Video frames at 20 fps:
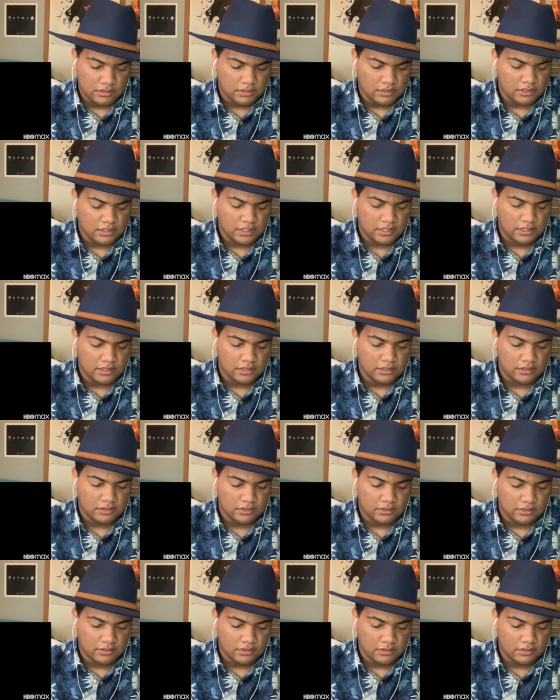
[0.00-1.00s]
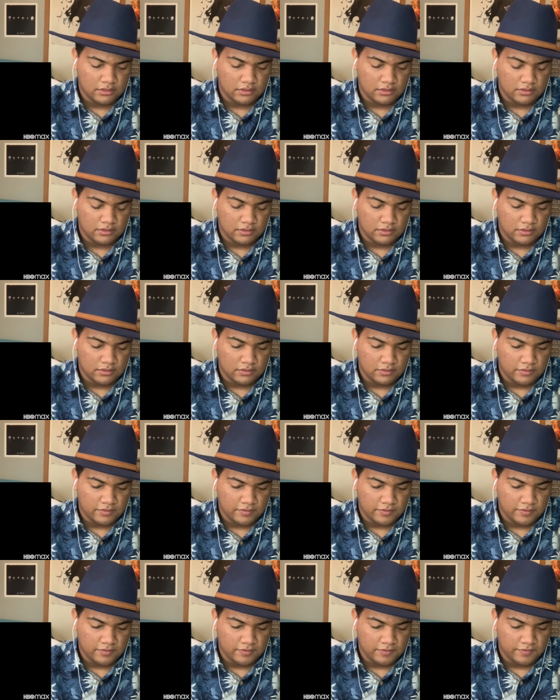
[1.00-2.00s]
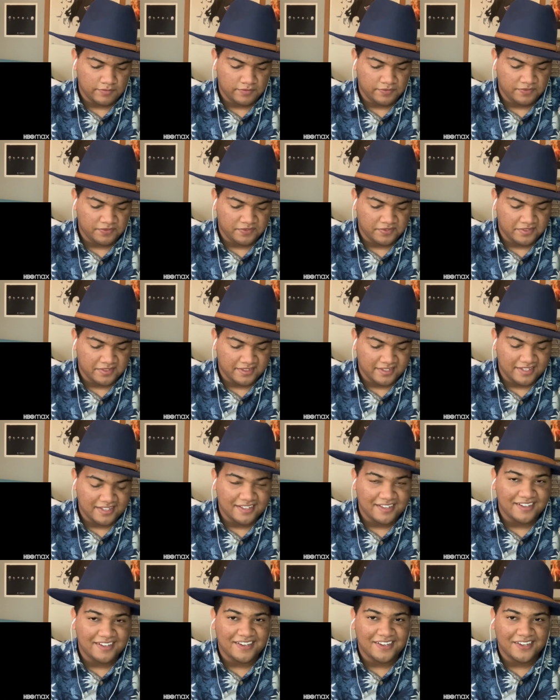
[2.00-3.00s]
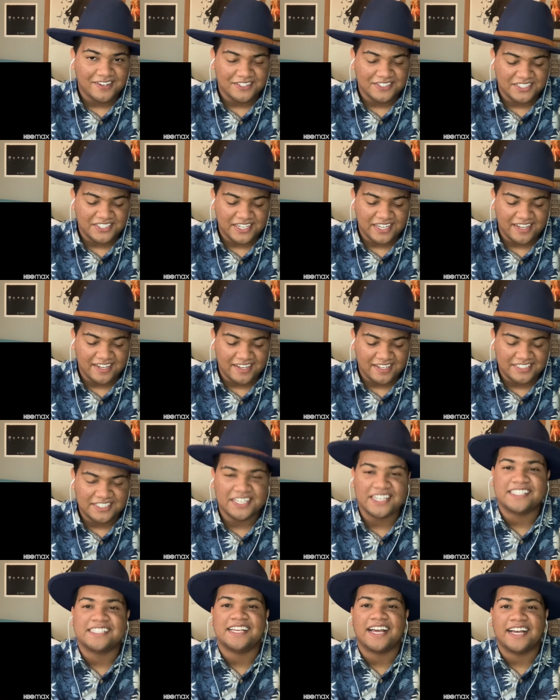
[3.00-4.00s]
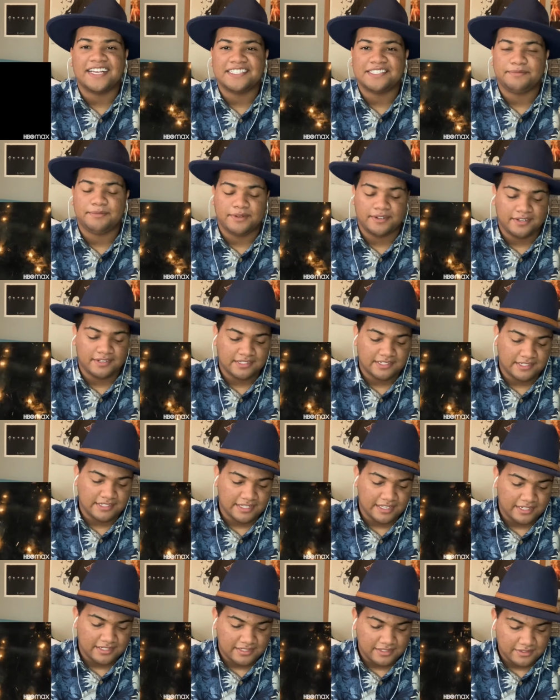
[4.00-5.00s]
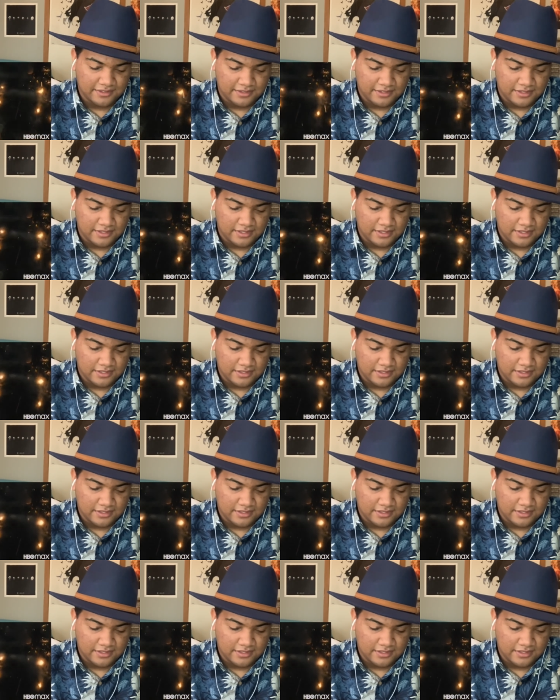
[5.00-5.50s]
Huh. The bells Oh, Je uh, Jesse Eisenberg's Lex Luthor.